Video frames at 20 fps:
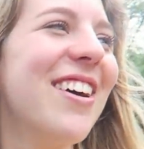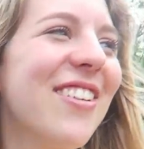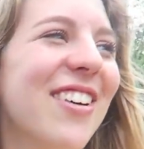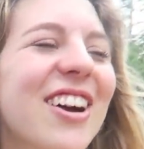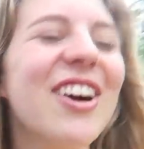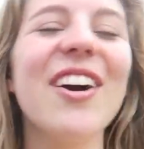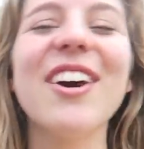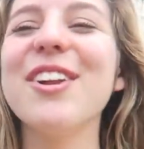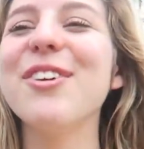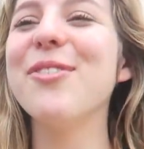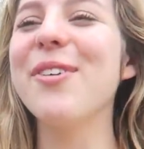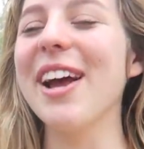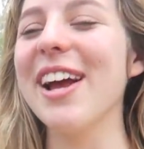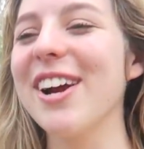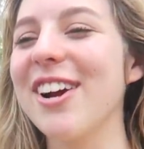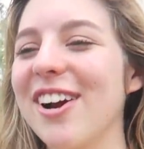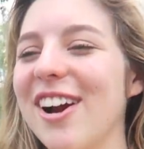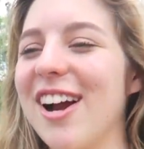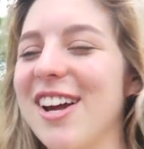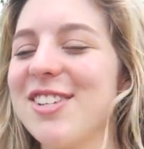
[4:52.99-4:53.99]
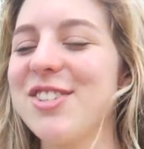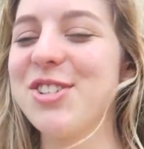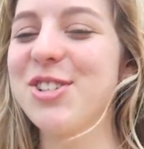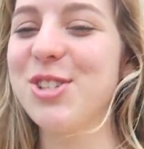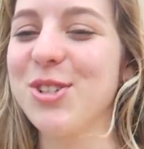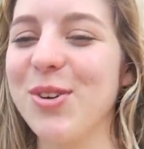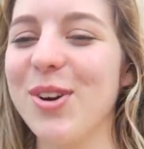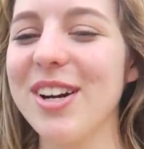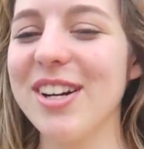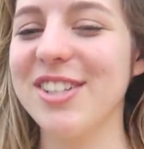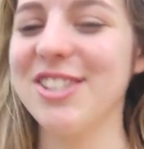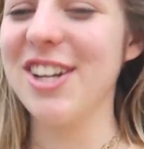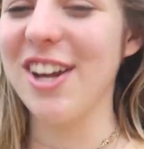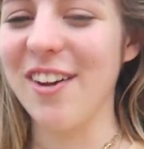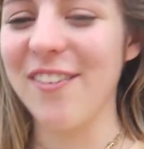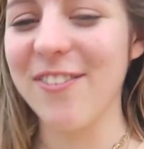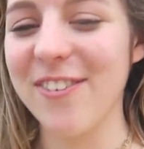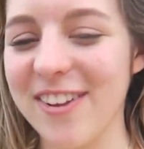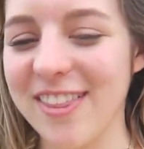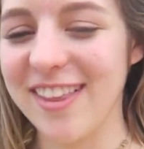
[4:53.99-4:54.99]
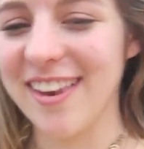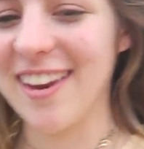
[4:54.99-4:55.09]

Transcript: We're going to Waycross, Georgia for